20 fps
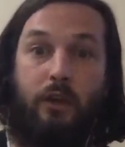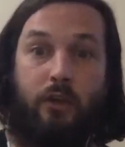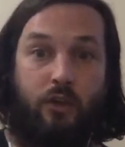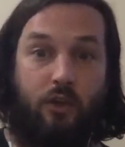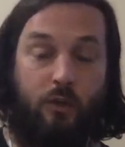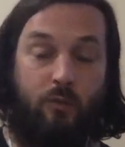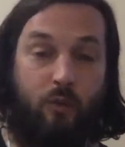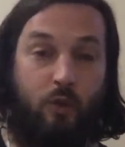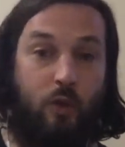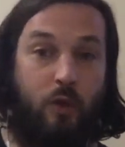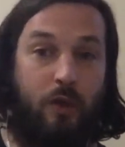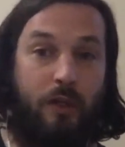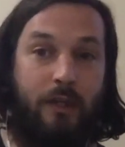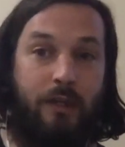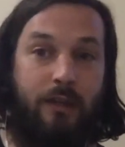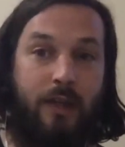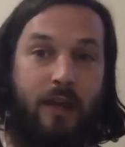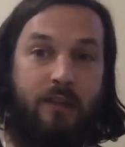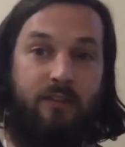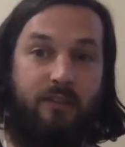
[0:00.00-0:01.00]
community
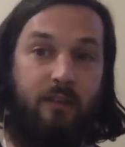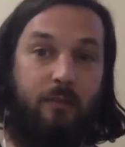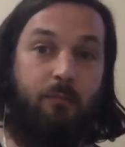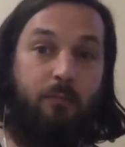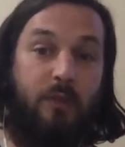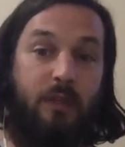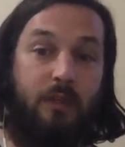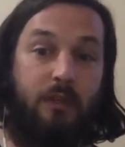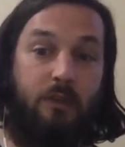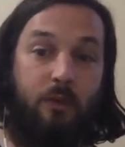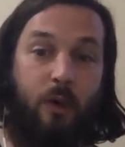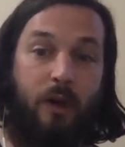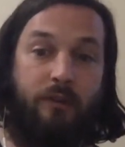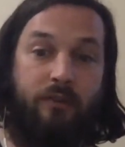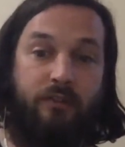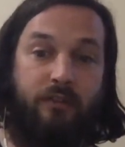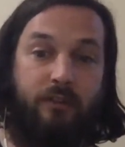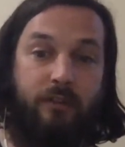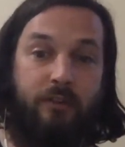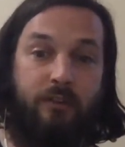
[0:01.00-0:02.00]
that submitted
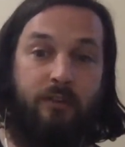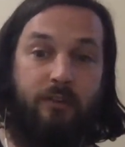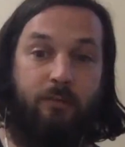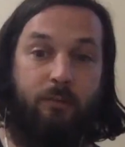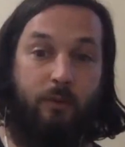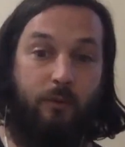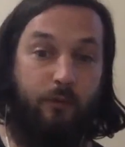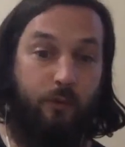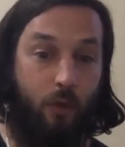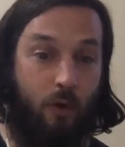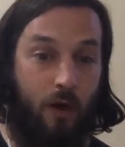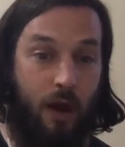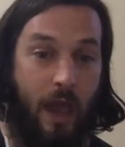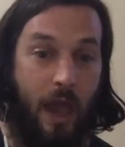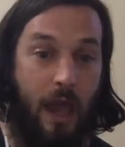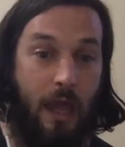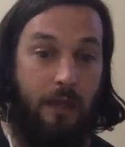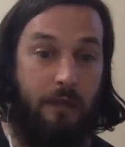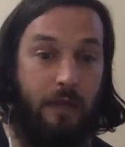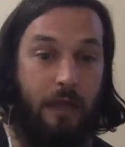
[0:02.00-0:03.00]
questions
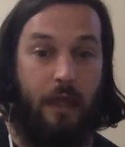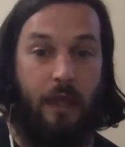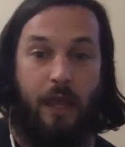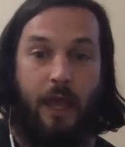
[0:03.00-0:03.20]
beforehand,